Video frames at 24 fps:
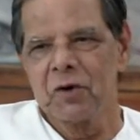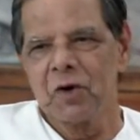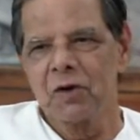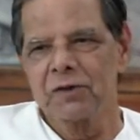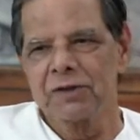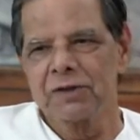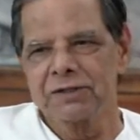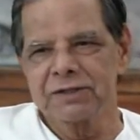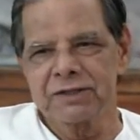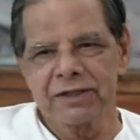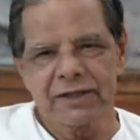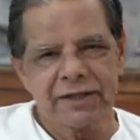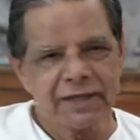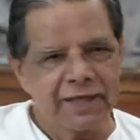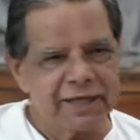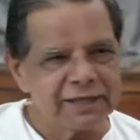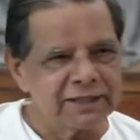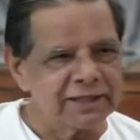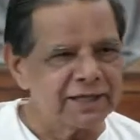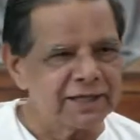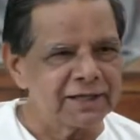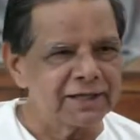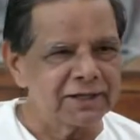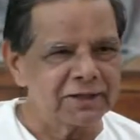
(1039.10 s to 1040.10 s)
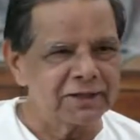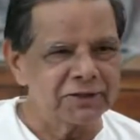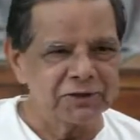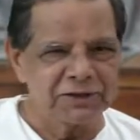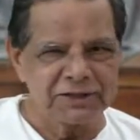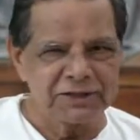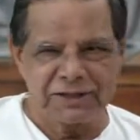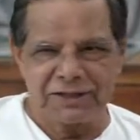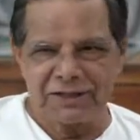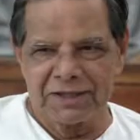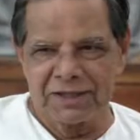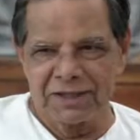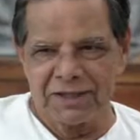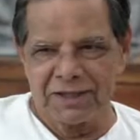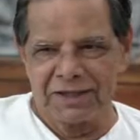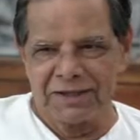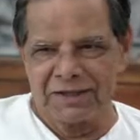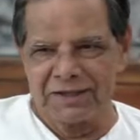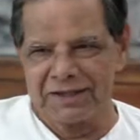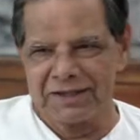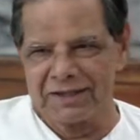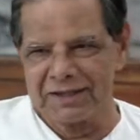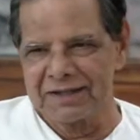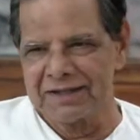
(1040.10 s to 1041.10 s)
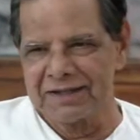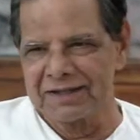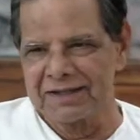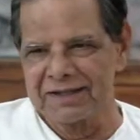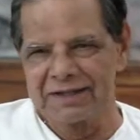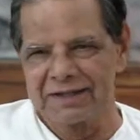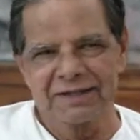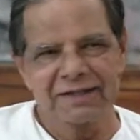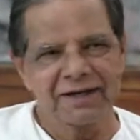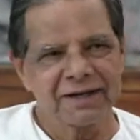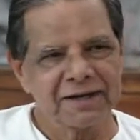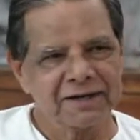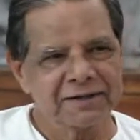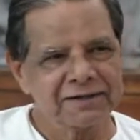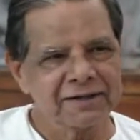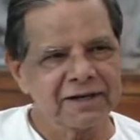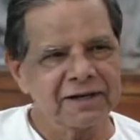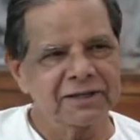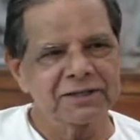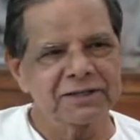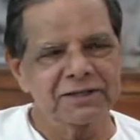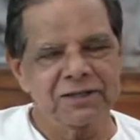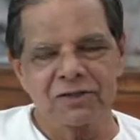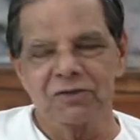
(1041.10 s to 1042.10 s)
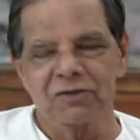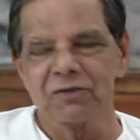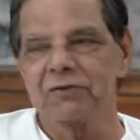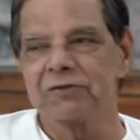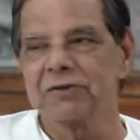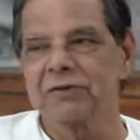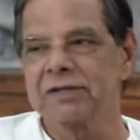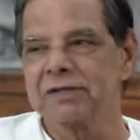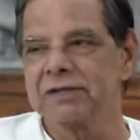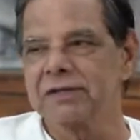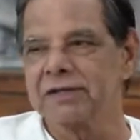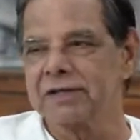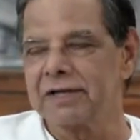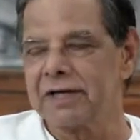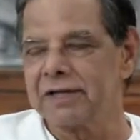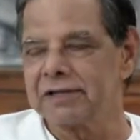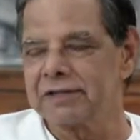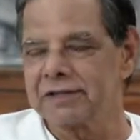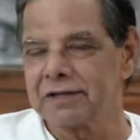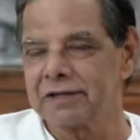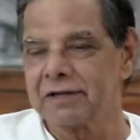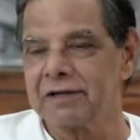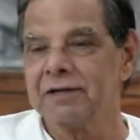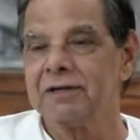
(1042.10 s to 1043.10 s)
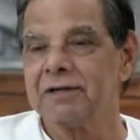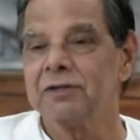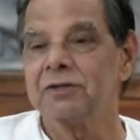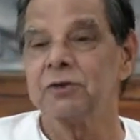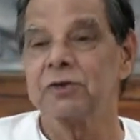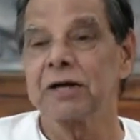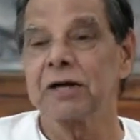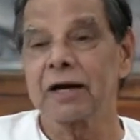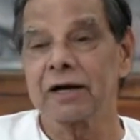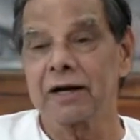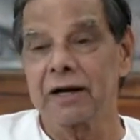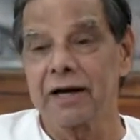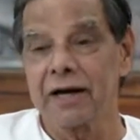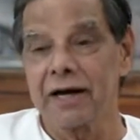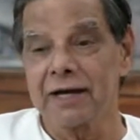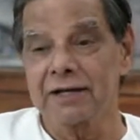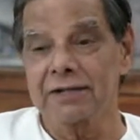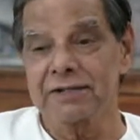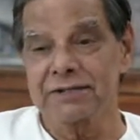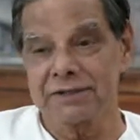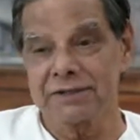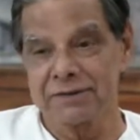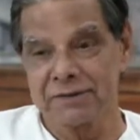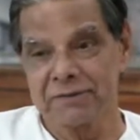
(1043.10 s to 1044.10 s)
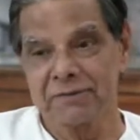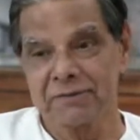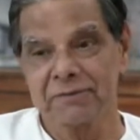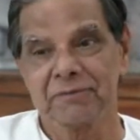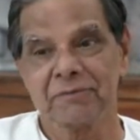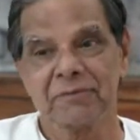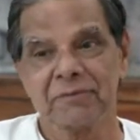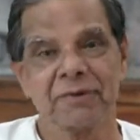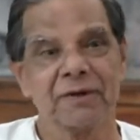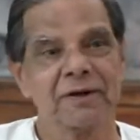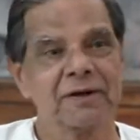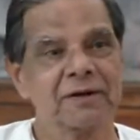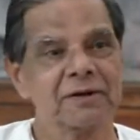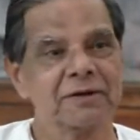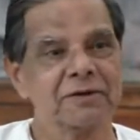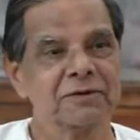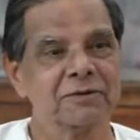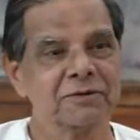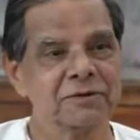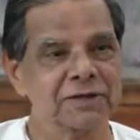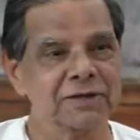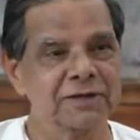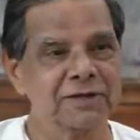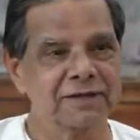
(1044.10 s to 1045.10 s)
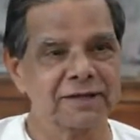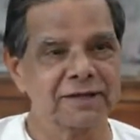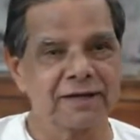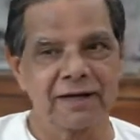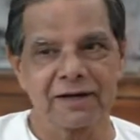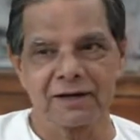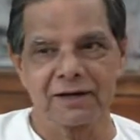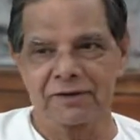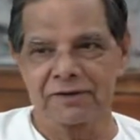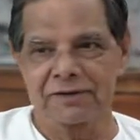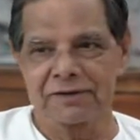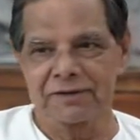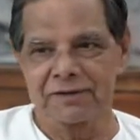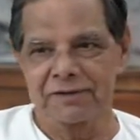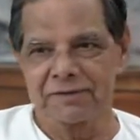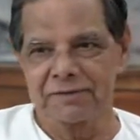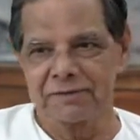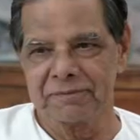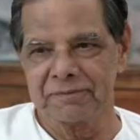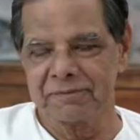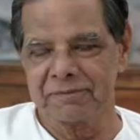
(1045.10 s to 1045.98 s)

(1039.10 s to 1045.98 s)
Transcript: of this creation, you see, entire history of this creation. So that us is there, you see.